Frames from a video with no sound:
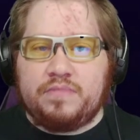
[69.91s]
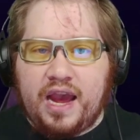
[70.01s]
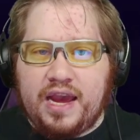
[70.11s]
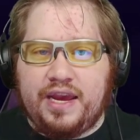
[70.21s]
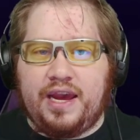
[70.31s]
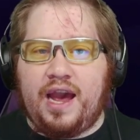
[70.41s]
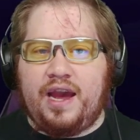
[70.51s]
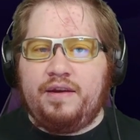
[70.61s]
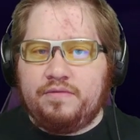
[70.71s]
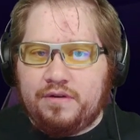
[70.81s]

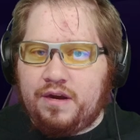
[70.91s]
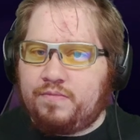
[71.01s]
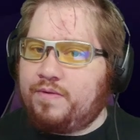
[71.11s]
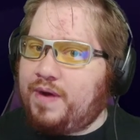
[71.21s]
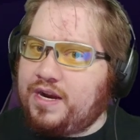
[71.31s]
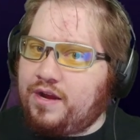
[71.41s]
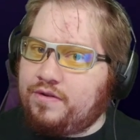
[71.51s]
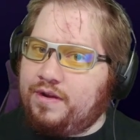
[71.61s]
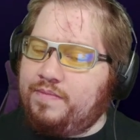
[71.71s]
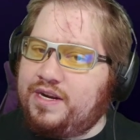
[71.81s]
AEA, I'm gonna find another
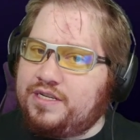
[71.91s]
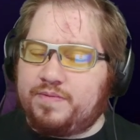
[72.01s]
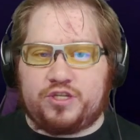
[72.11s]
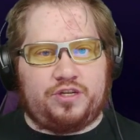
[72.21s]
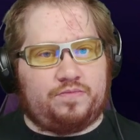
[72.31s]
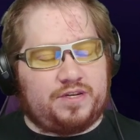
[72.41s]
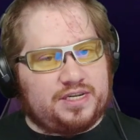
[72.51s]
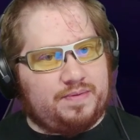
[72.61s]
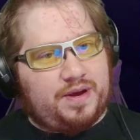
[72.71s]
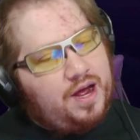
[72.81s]
limited, especially the one
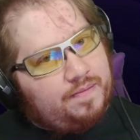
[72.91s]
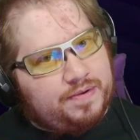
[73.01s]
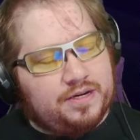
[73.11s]
coming up.